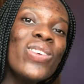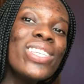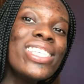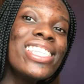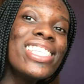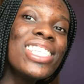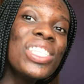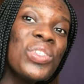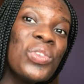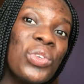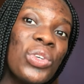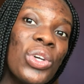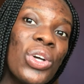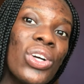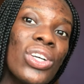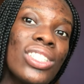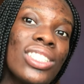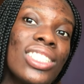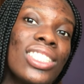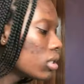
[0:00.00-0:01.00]

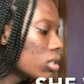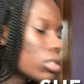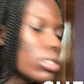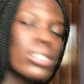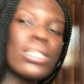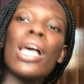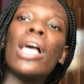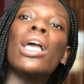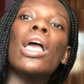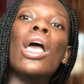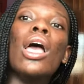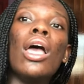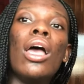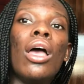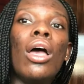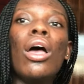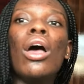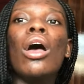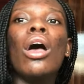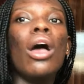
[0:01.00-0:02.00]
serious? She was like,
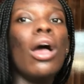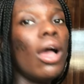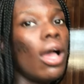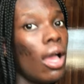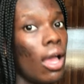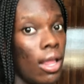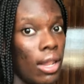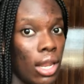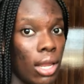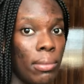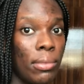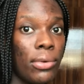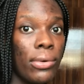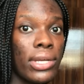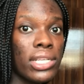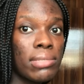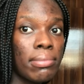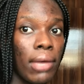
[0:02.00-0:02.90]
let me rest my